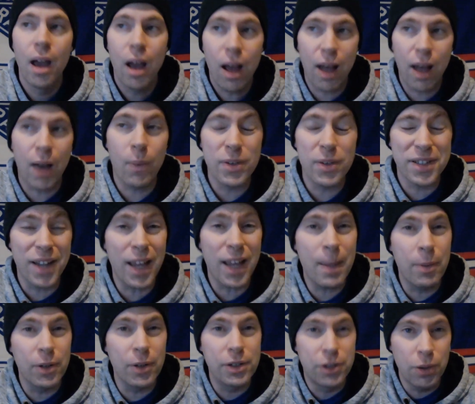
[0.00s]
Was not
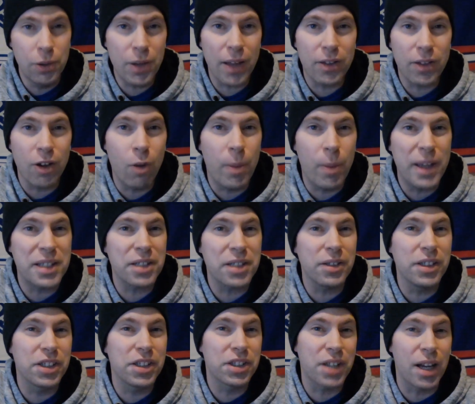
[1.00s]
able to do that, though.
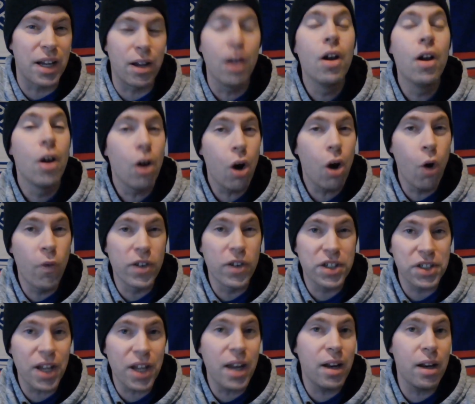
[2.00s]
Basically just kind of
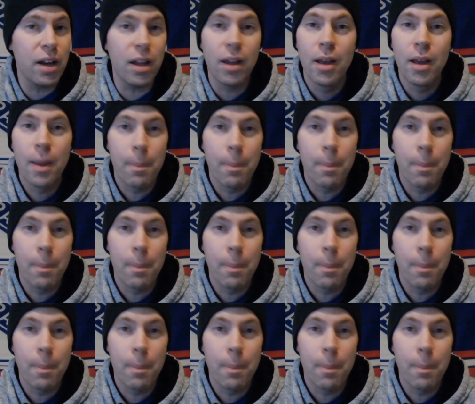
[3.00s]
overskated it,